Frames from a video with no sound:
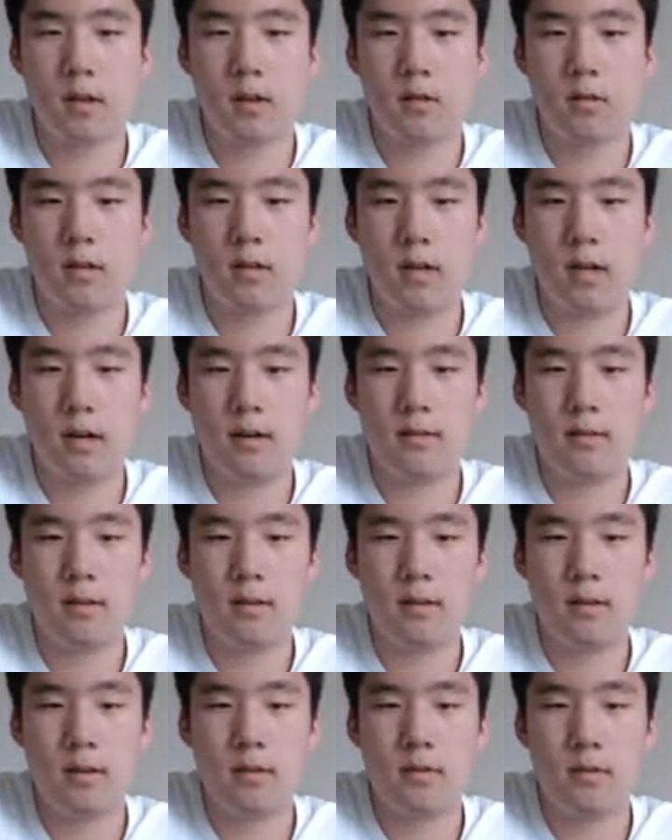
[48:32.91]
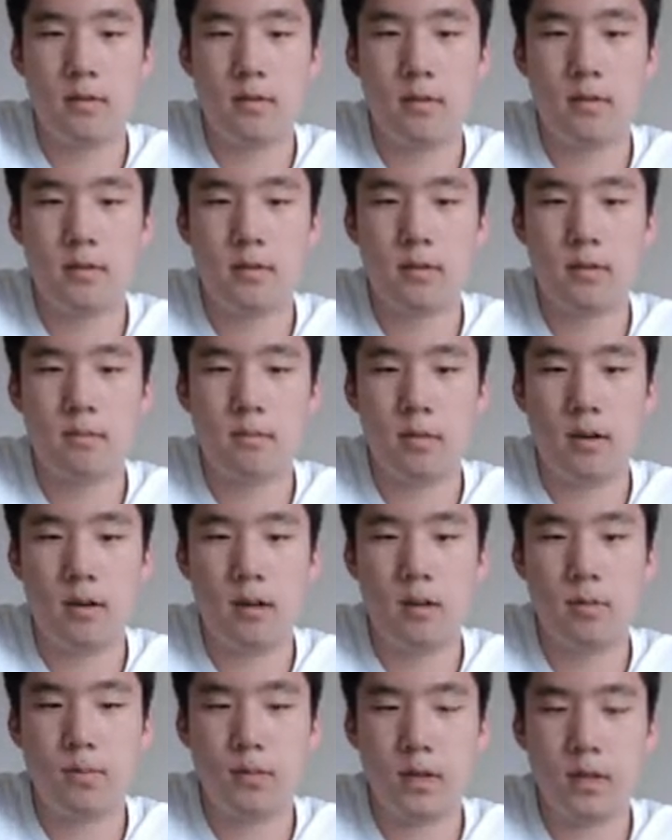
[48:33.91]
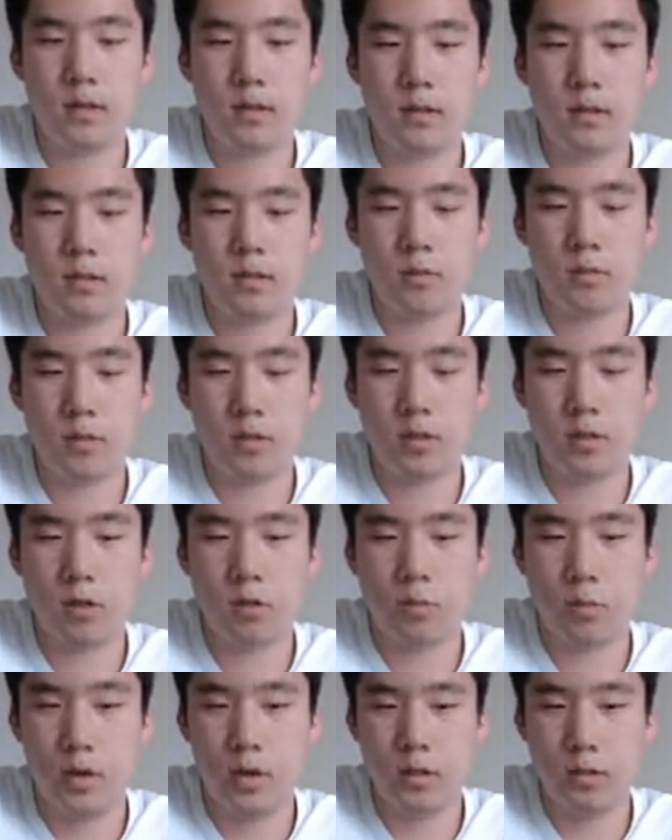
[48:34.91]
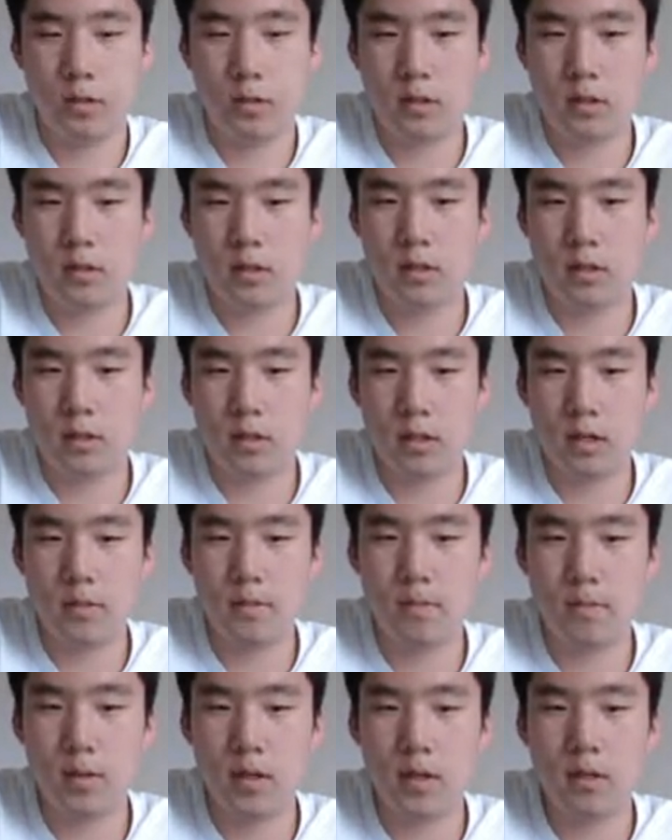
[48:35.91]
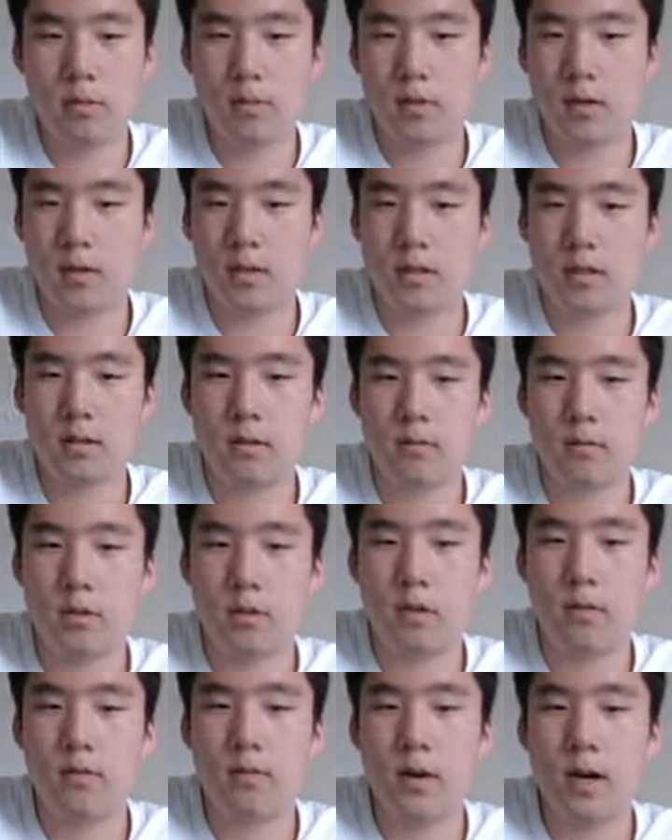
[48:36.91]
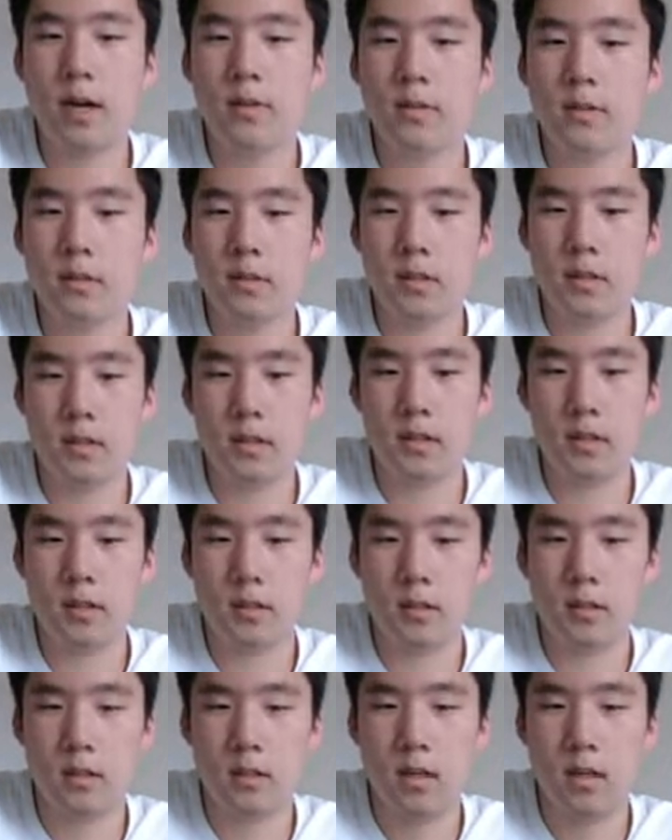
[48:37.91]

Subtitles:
We have a number of small bricks, which are 1 inch each, and big bricks, which are 5 inches each.